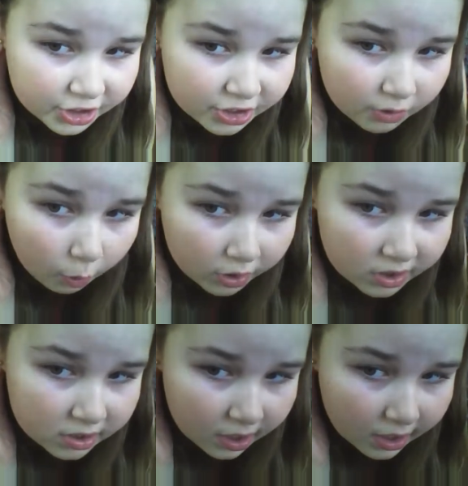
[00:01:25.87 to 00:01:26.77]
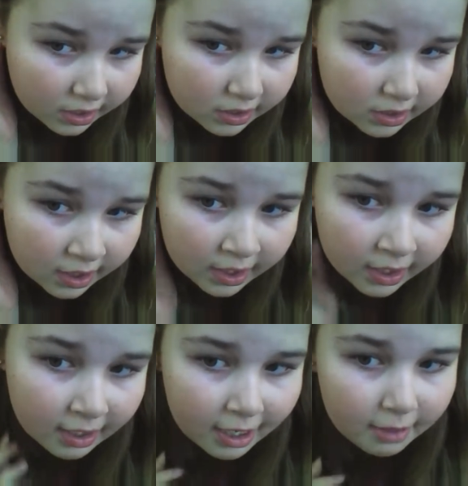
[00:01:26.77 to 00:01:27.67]
just gold studs,
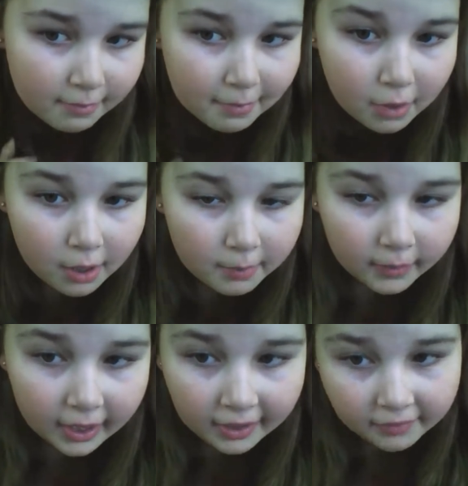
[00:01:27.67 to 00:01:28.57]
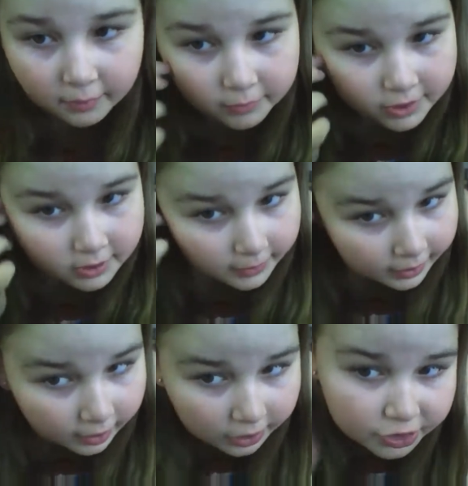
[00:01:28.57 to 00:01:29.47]
and my mom gave them to
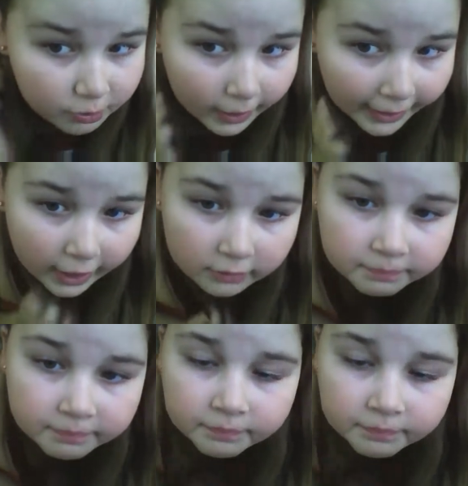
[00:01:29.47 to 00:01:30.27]
me to wear